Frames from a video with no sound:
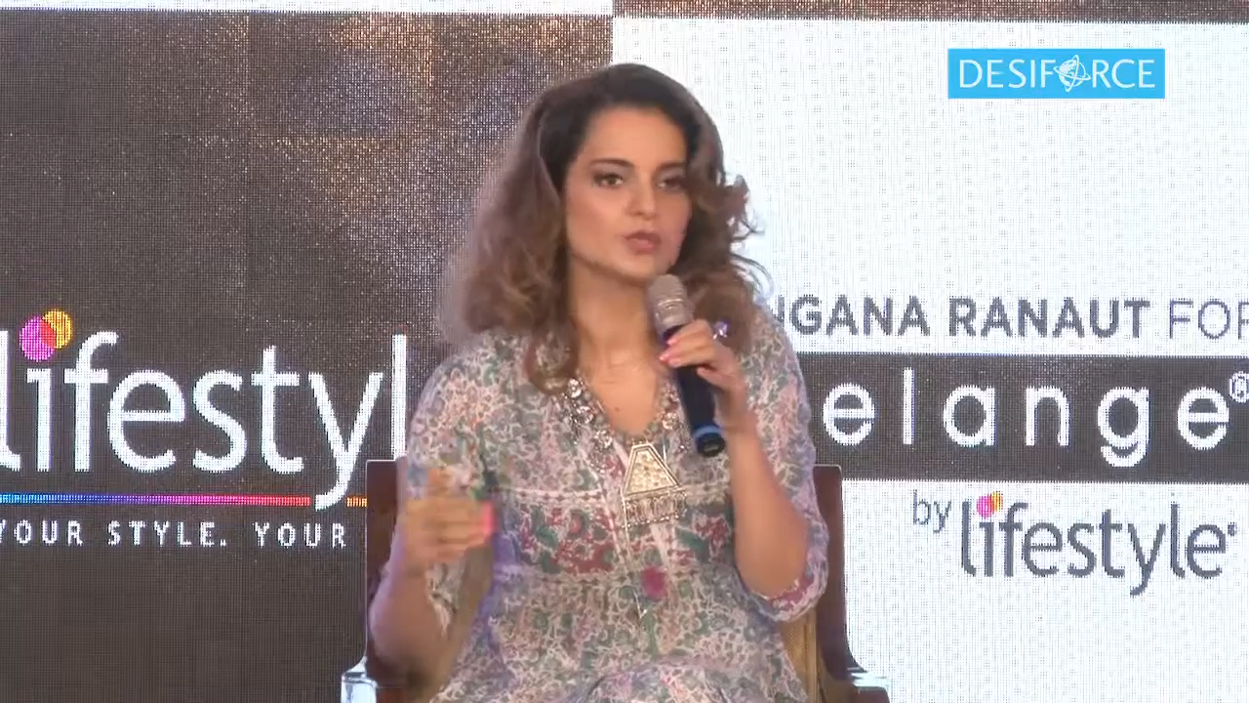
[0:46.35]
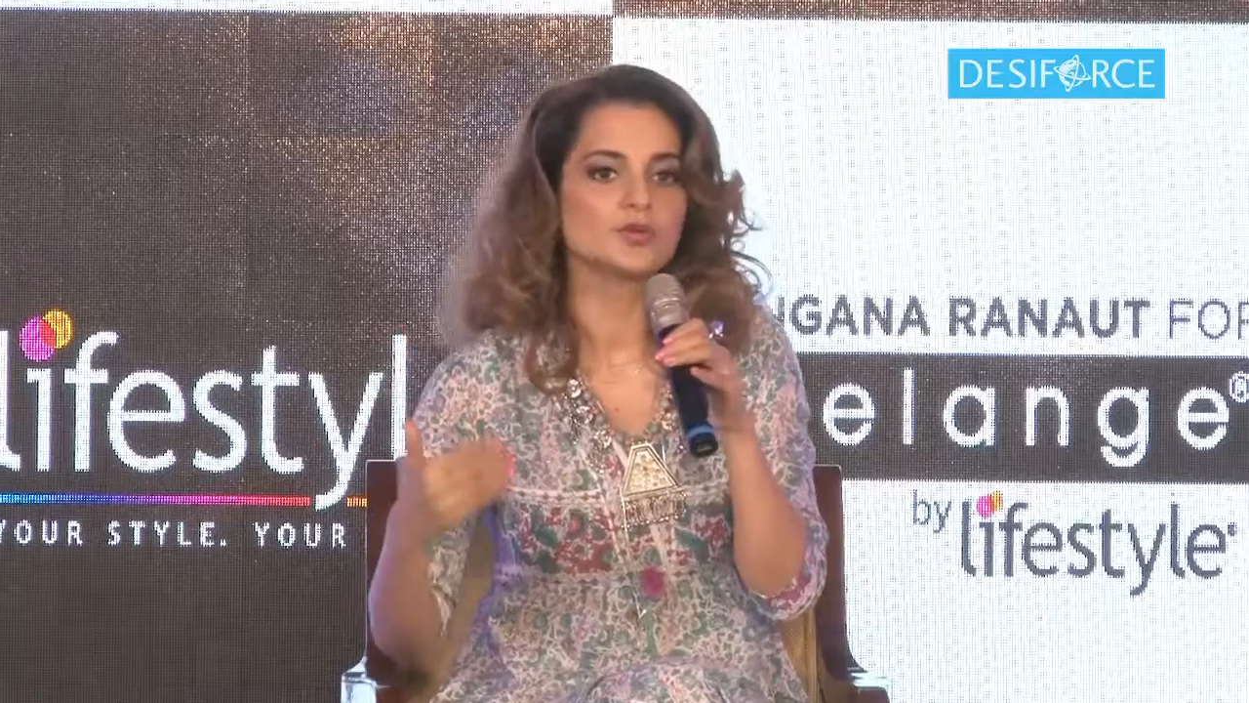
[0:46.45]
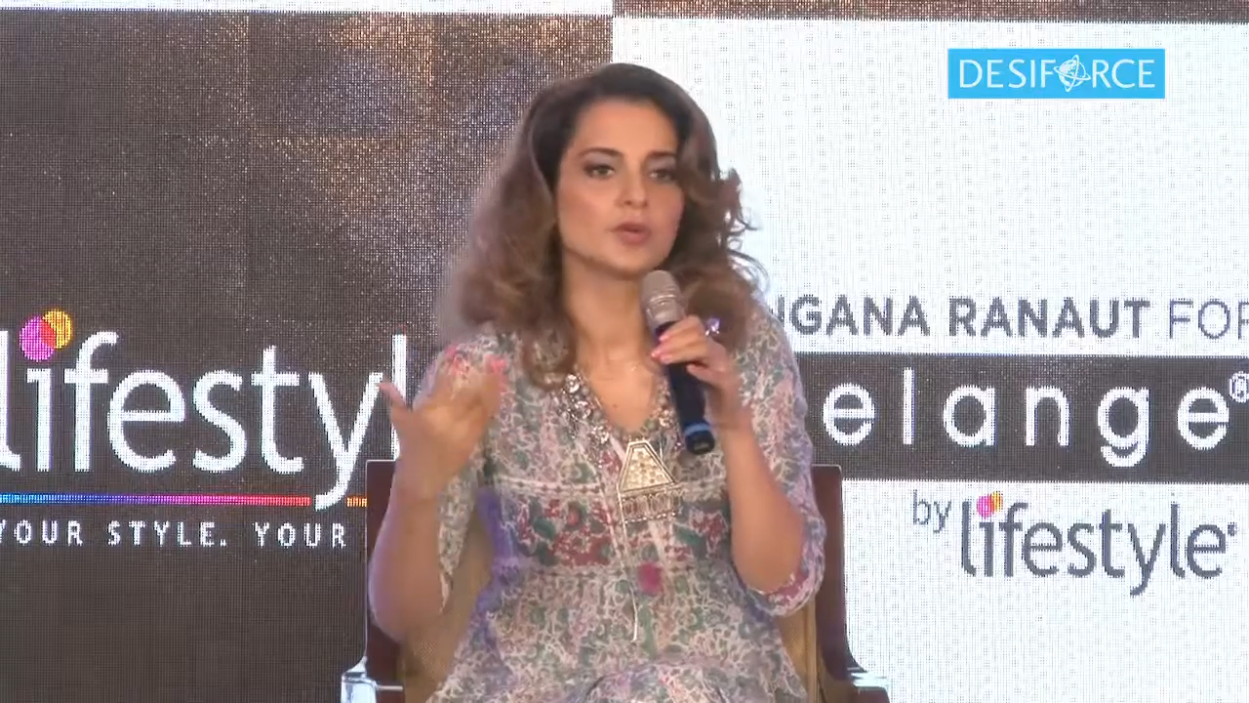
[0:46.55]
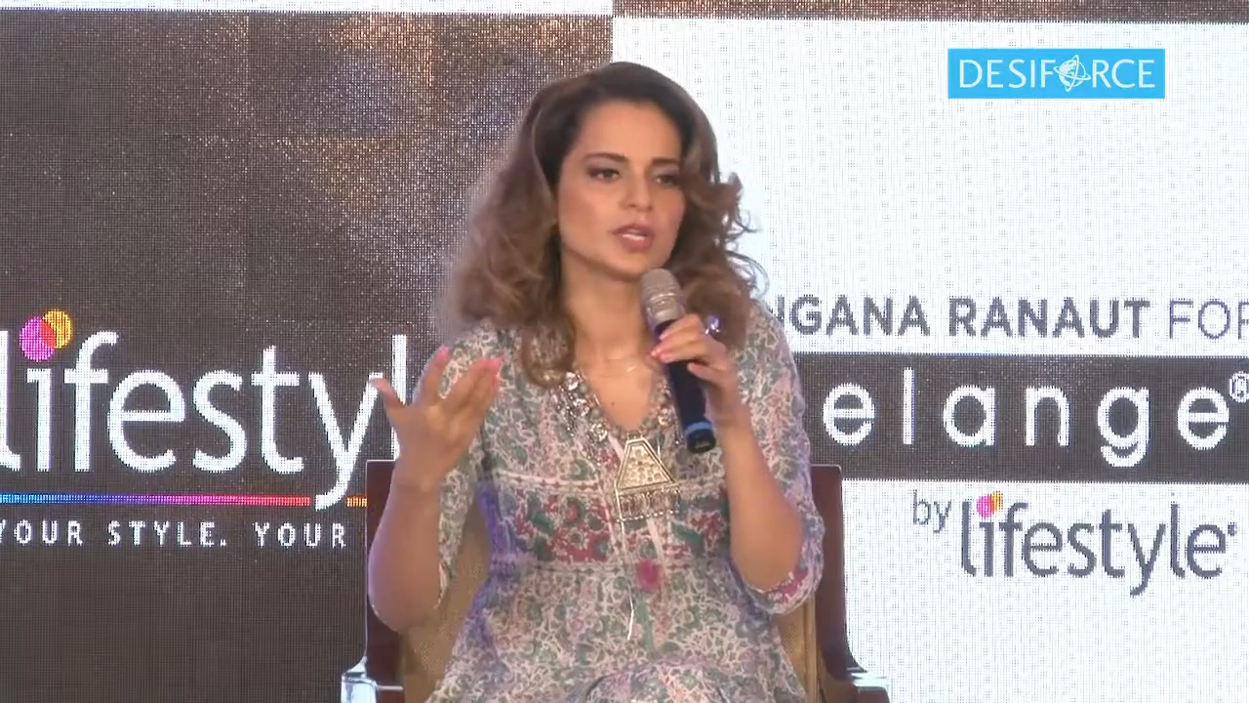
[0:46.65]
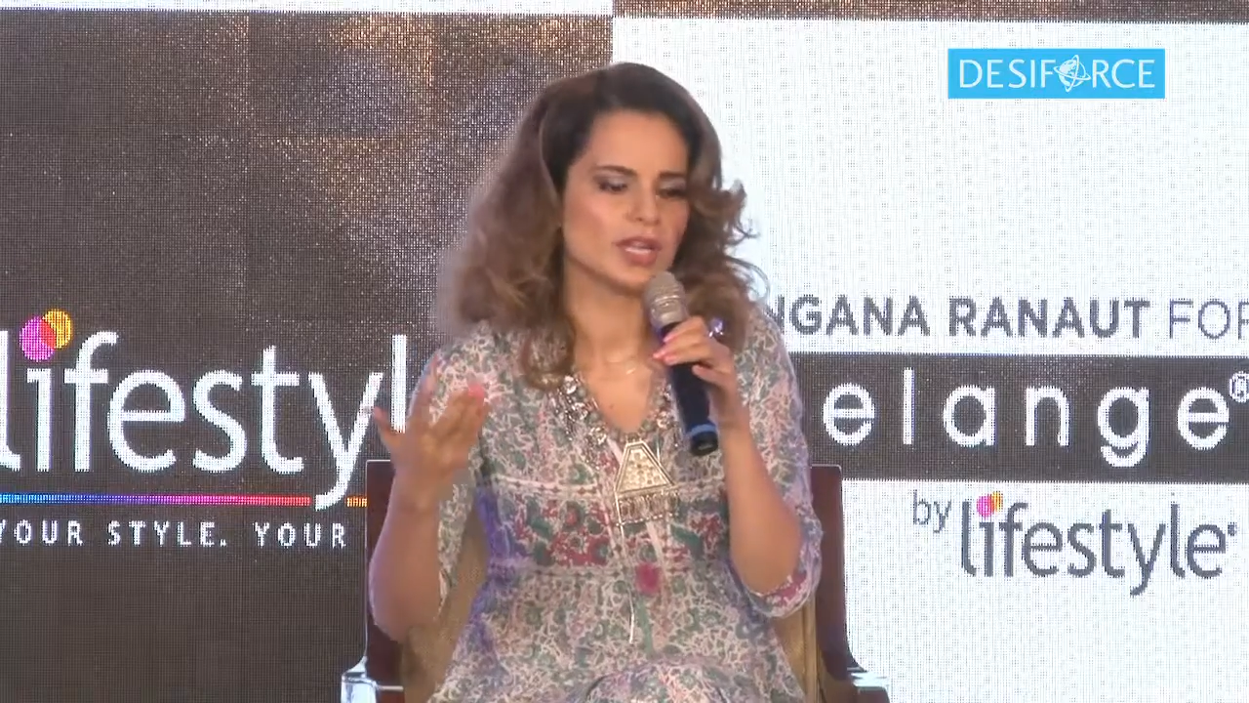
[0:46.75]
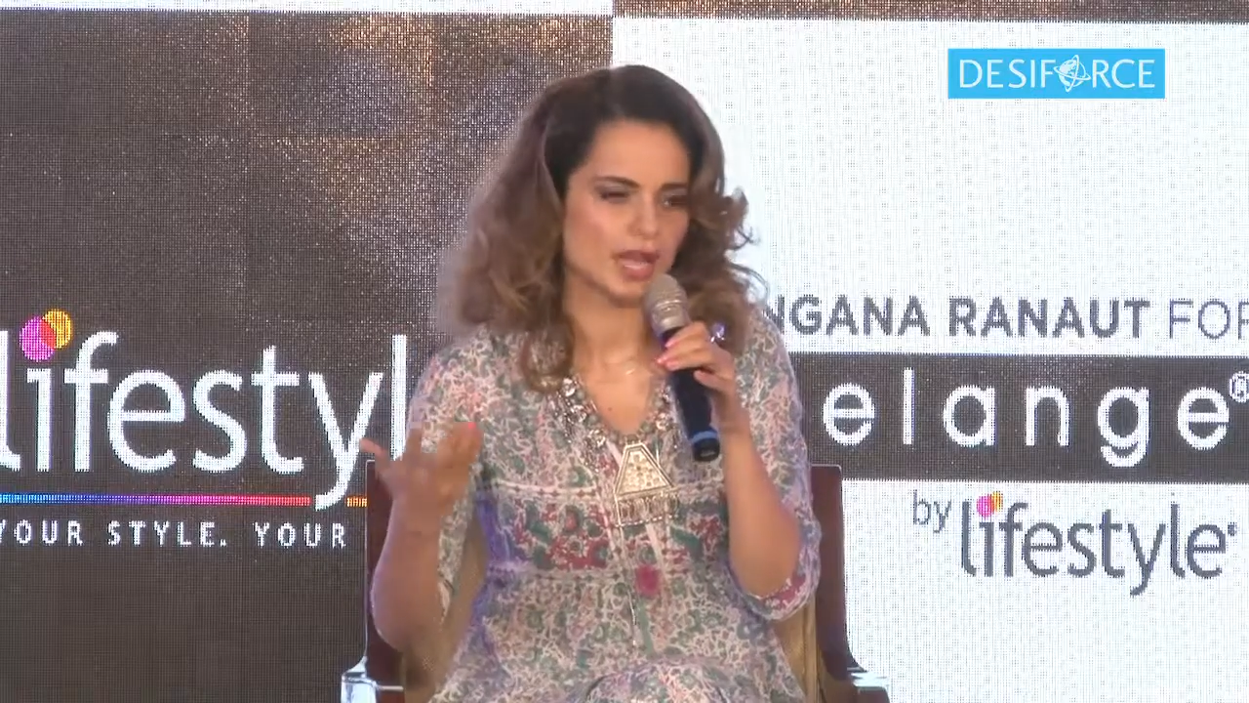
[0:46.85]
do what they